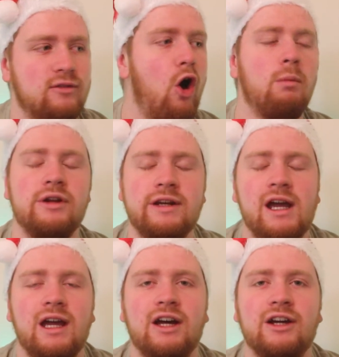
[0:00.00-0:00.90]
common,
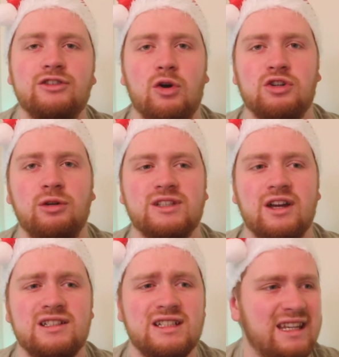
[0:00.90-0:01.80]
and Doctor Who
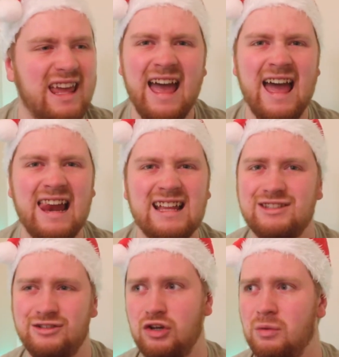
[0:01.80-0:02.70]
decided, yeah,
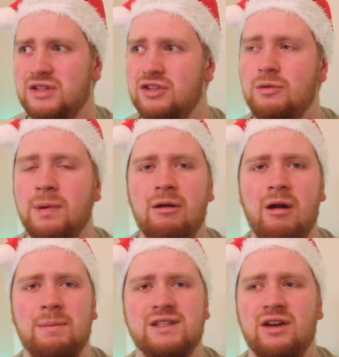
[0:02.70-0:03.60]
let's do a superhero
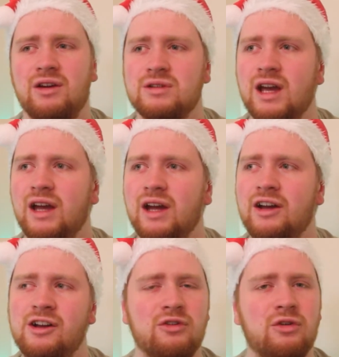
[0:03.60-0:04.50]
episode
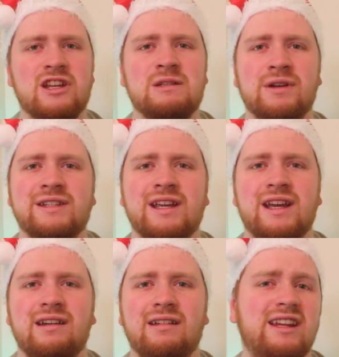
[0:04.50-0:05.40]
at Christmas,
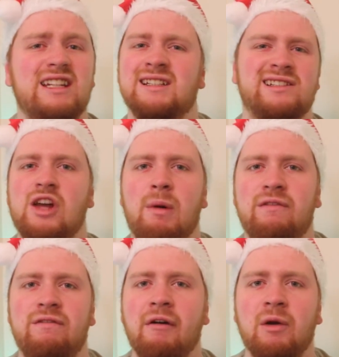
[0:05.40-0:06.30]
and it doesn't come
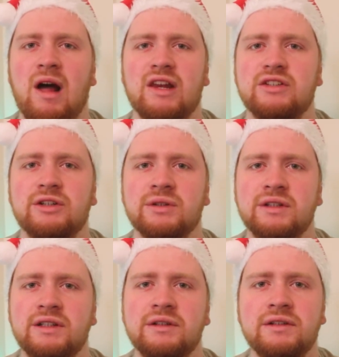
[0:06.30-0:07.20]
off very well at all.
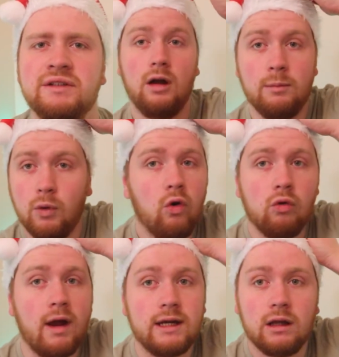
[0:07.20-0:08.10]
I'm
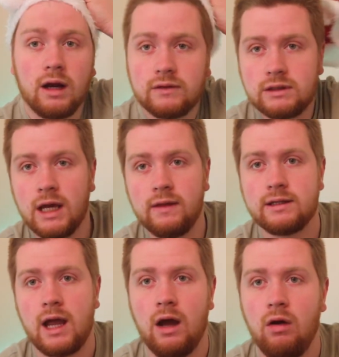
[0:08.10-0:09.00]
already going to have to take this
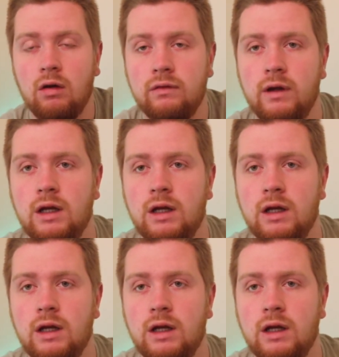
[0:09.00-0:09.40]
hat off.